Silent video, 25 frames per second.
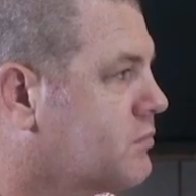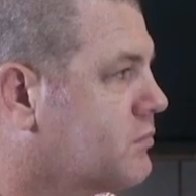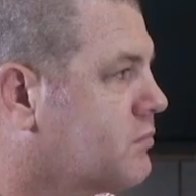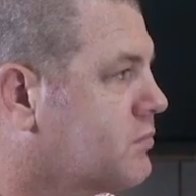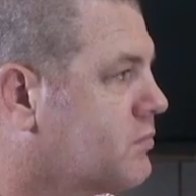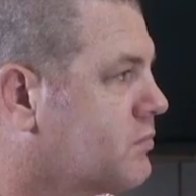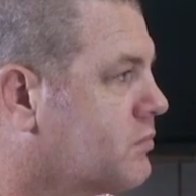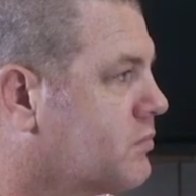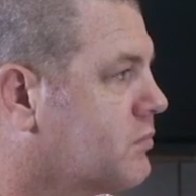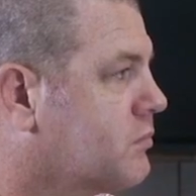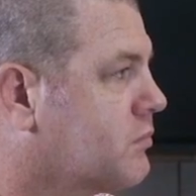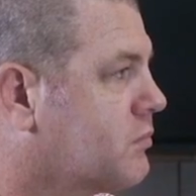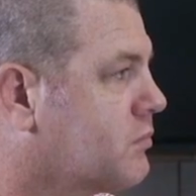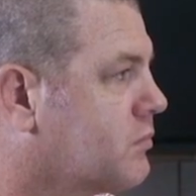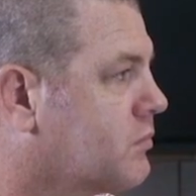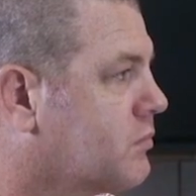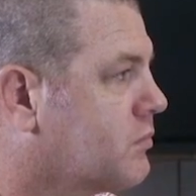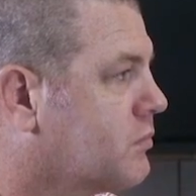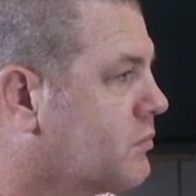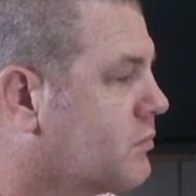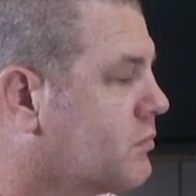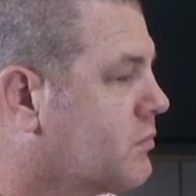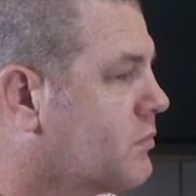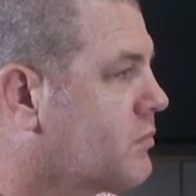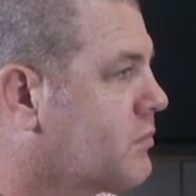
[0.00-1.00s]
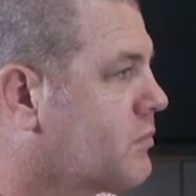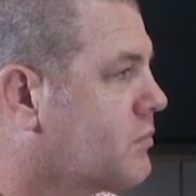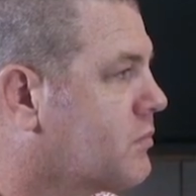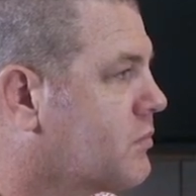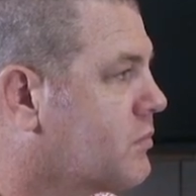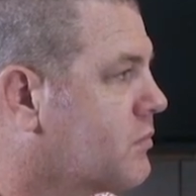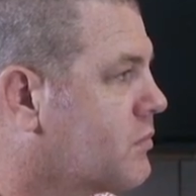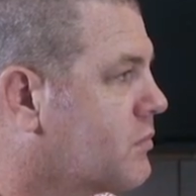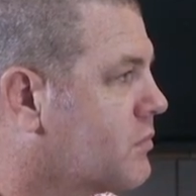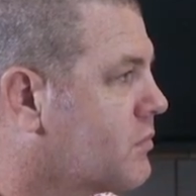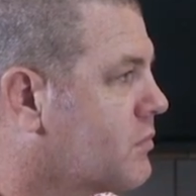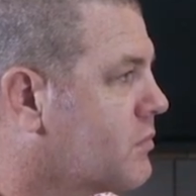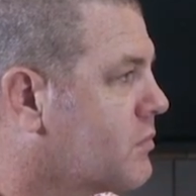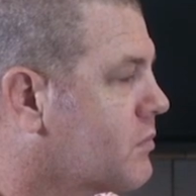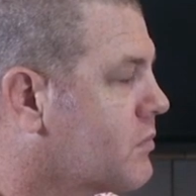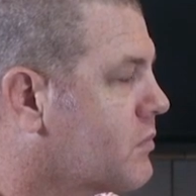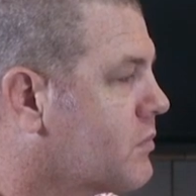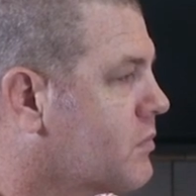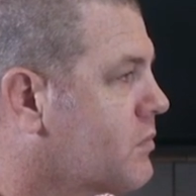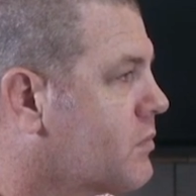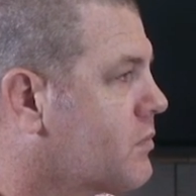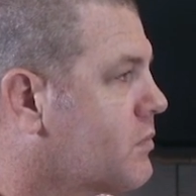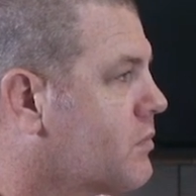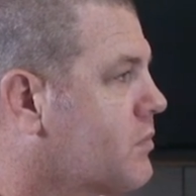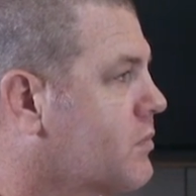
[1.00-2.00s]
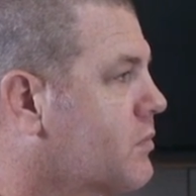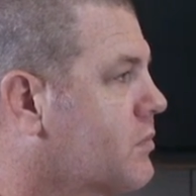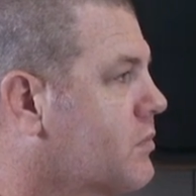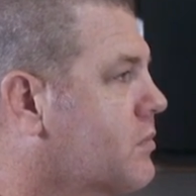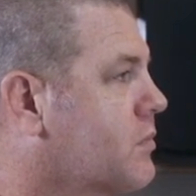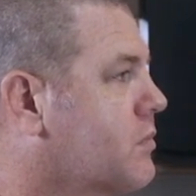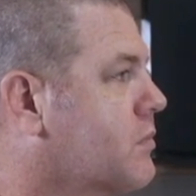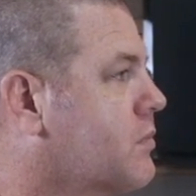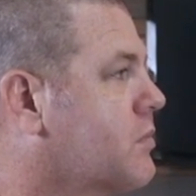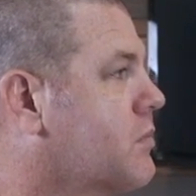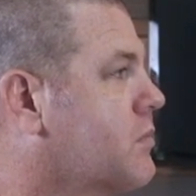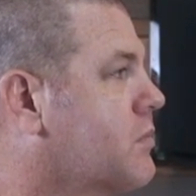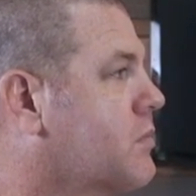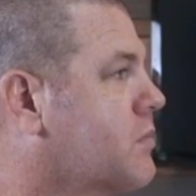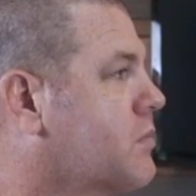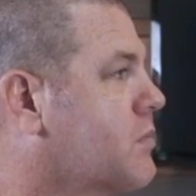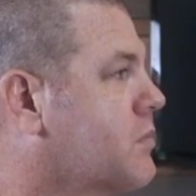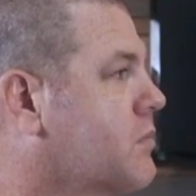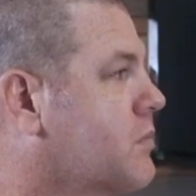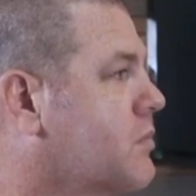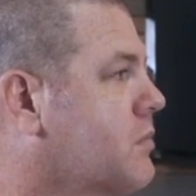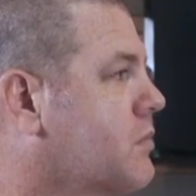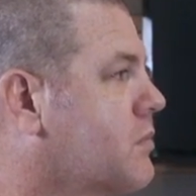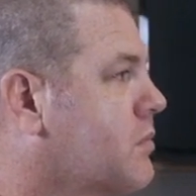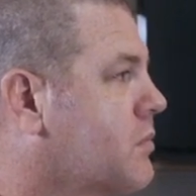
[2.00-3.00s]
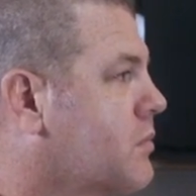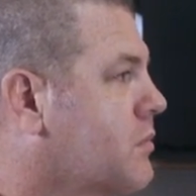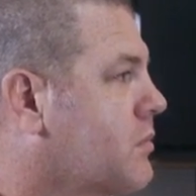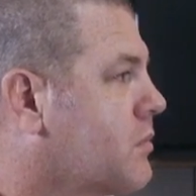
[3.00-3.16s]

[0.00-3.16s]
(silent)